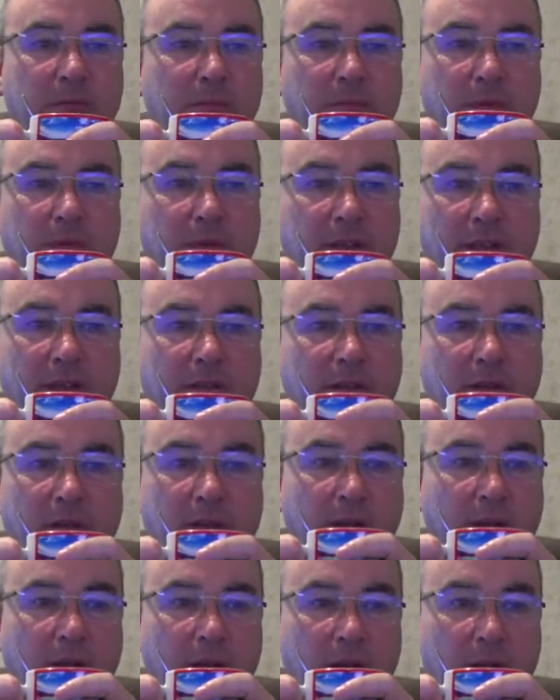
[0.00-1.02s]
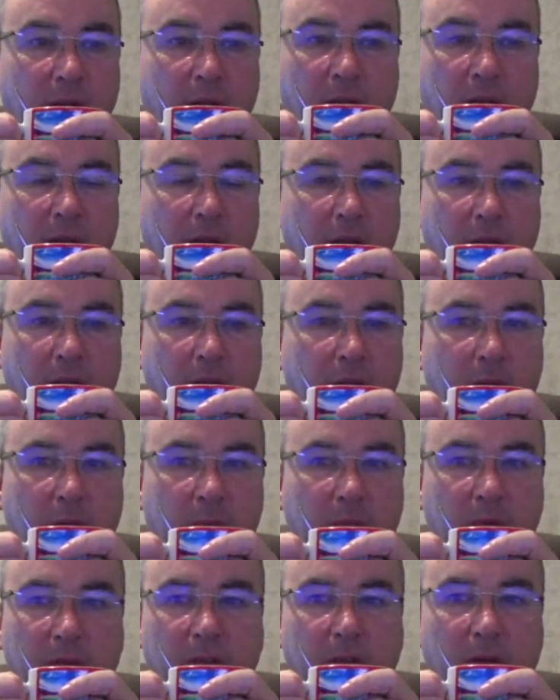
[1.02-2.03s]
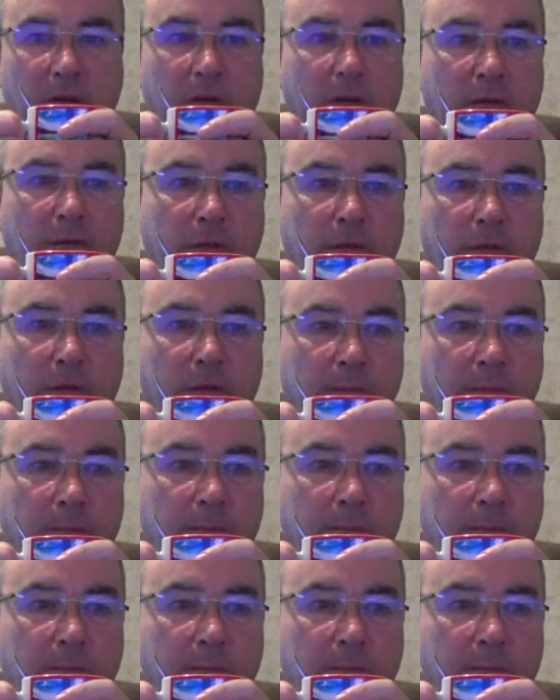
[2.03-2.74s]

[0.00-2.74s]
bloody awful.